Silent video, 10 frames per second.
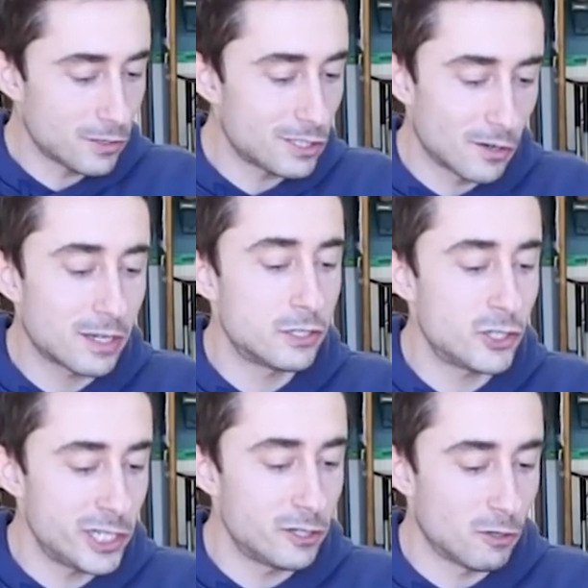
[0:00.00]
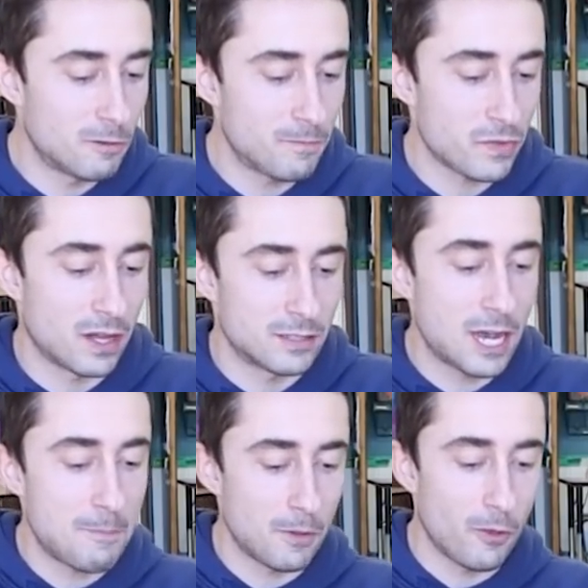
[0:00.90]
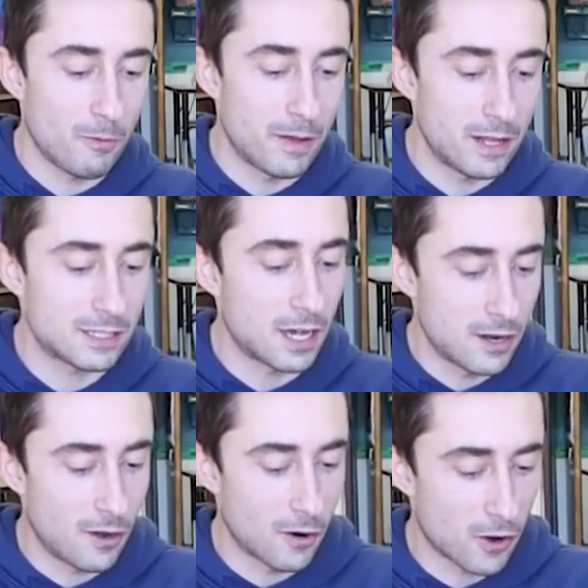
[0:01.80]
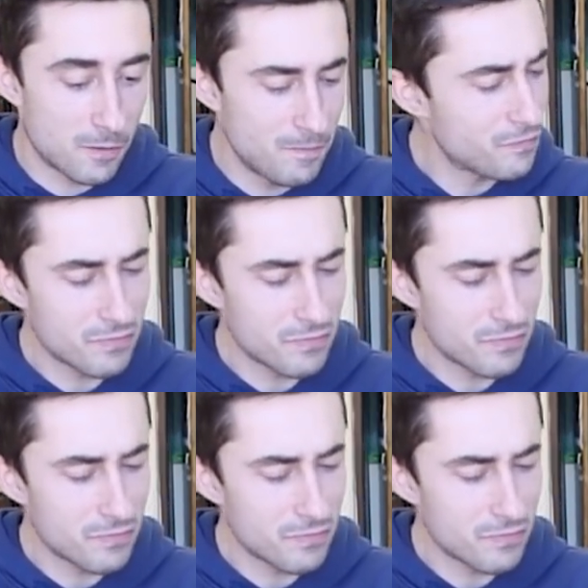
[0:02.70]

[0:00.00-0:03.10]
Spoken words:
also congealed on top a little bit. It's kind of hard.